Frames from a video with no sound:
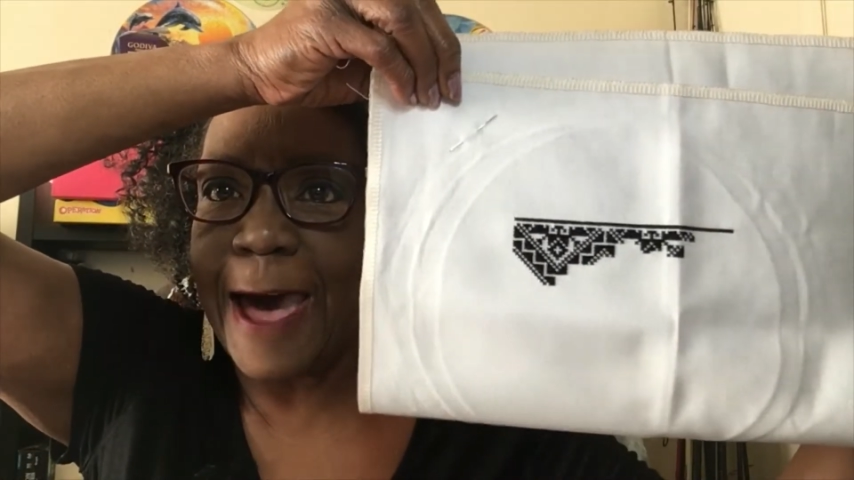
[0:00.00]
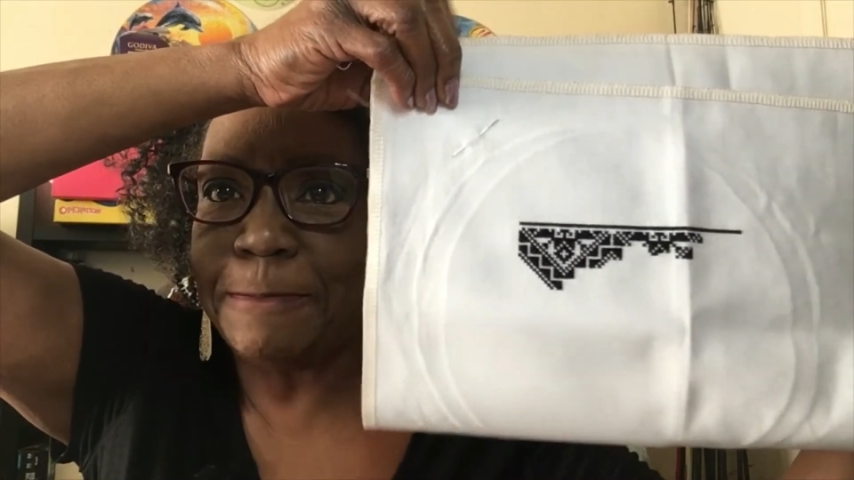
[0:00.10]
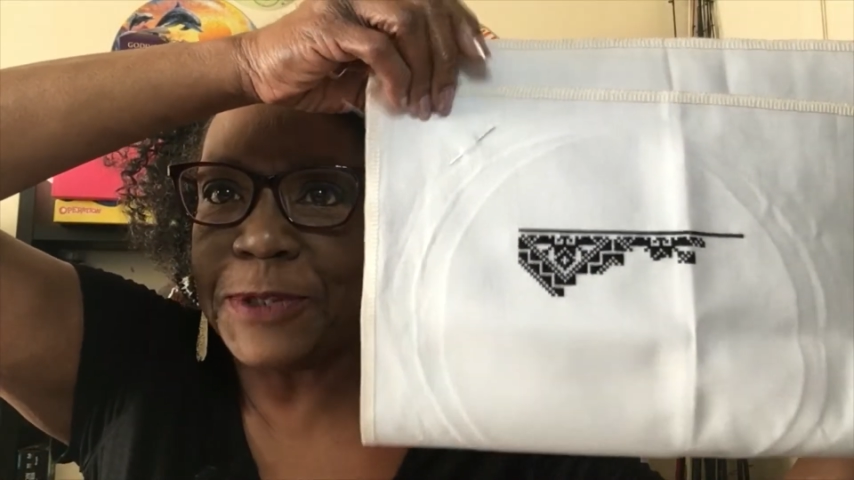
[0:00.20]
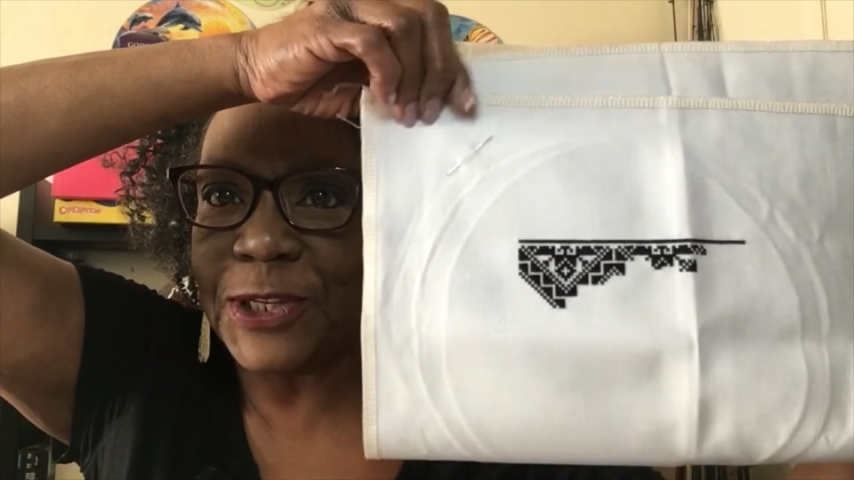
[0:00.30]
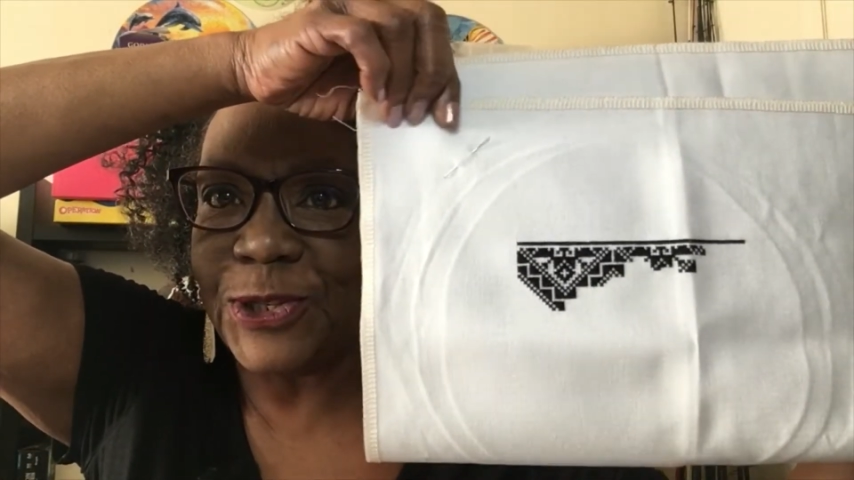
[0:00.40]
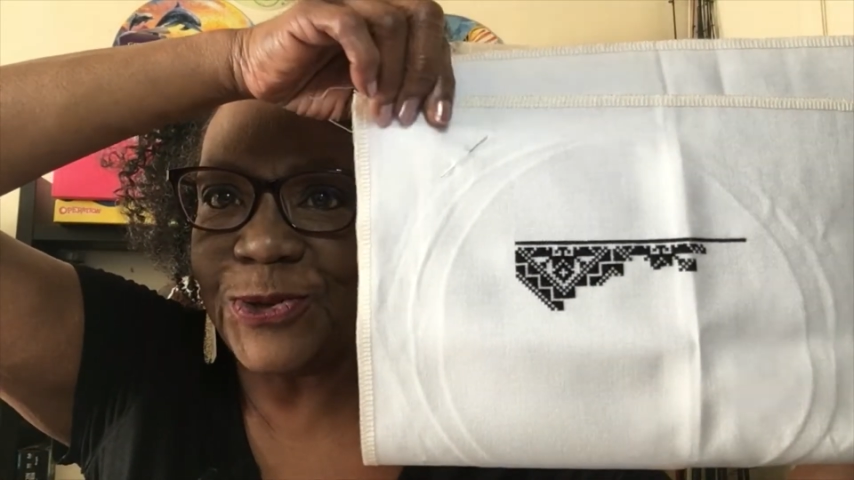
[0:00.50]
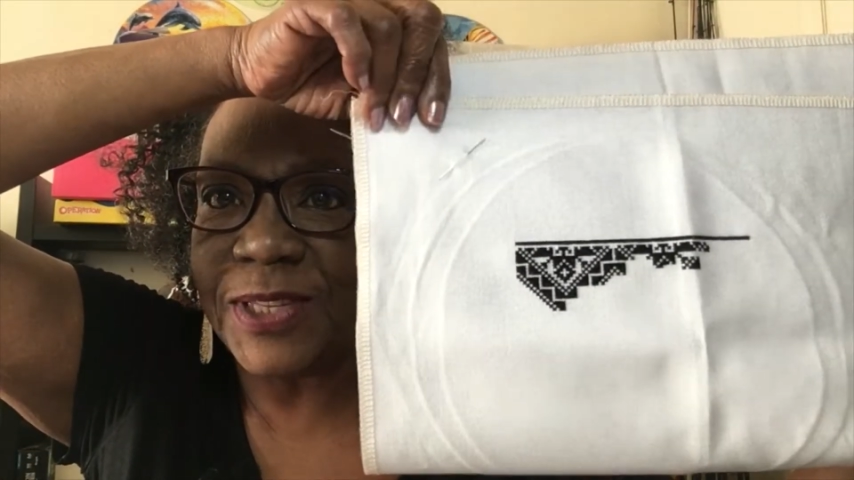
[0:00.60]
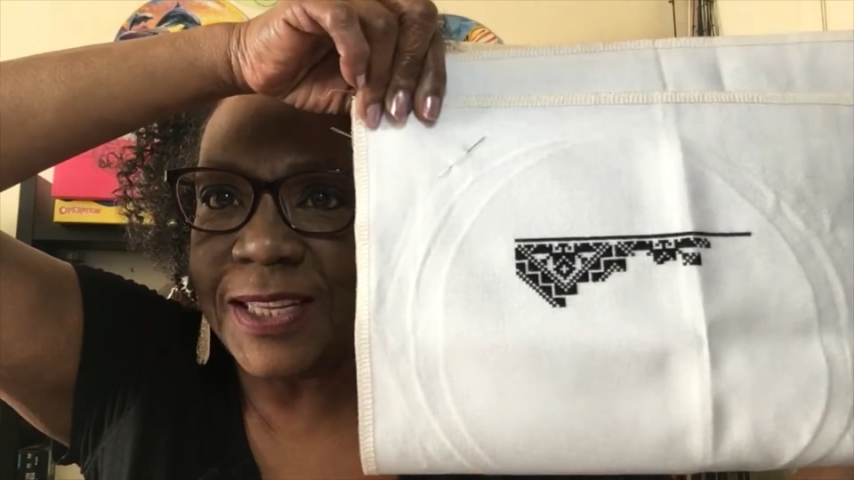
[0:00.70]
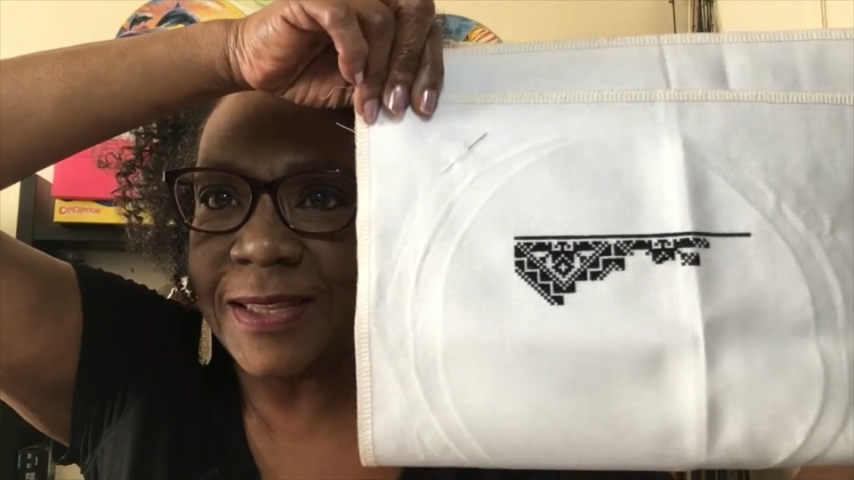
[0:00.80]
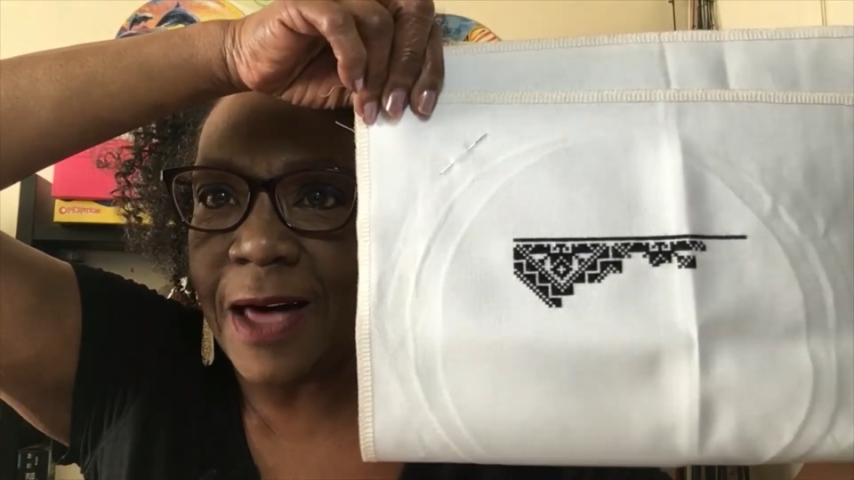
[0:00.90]

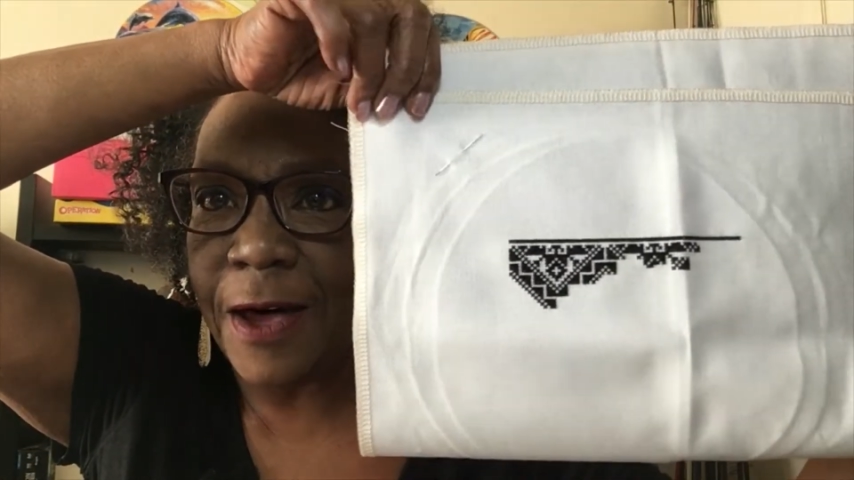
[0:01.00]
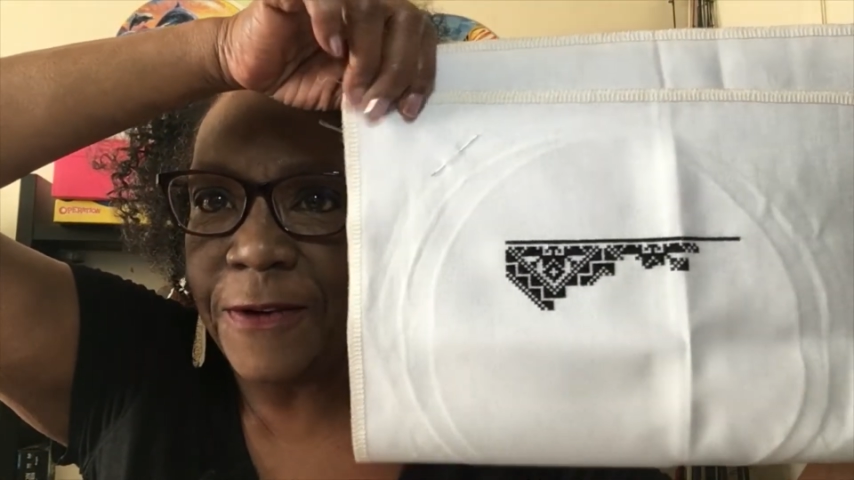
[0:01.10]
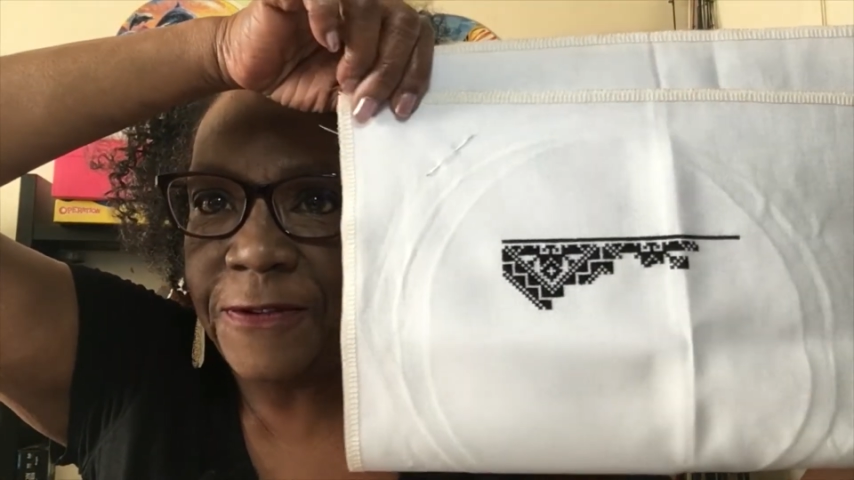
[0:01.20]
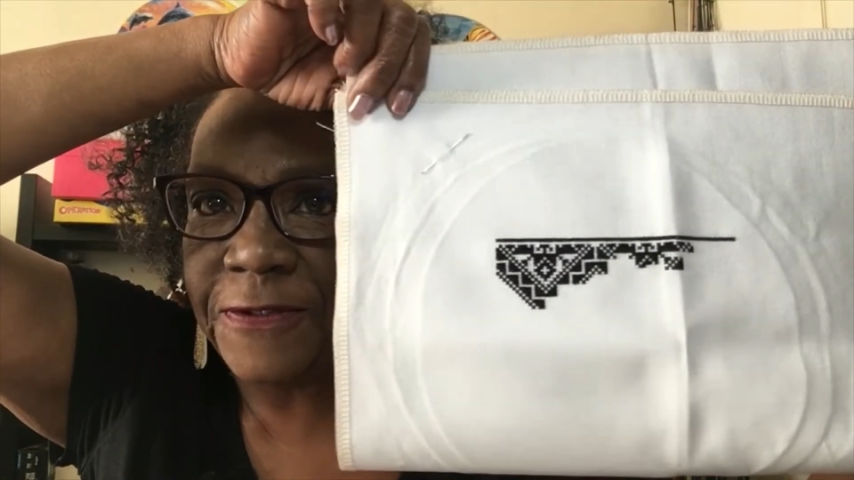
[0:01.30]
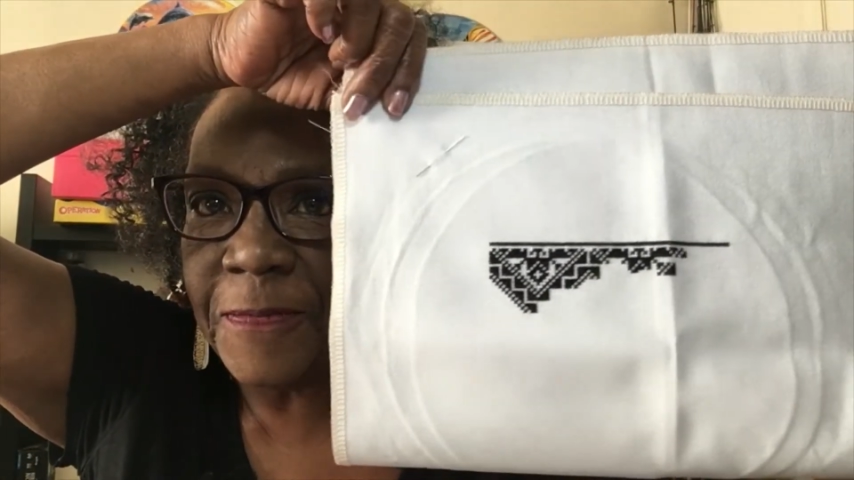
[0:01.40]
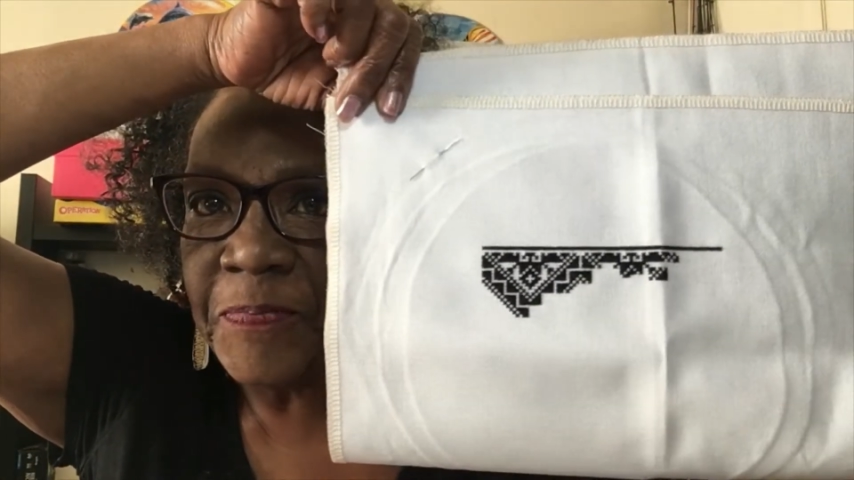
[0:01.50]
absolutely love.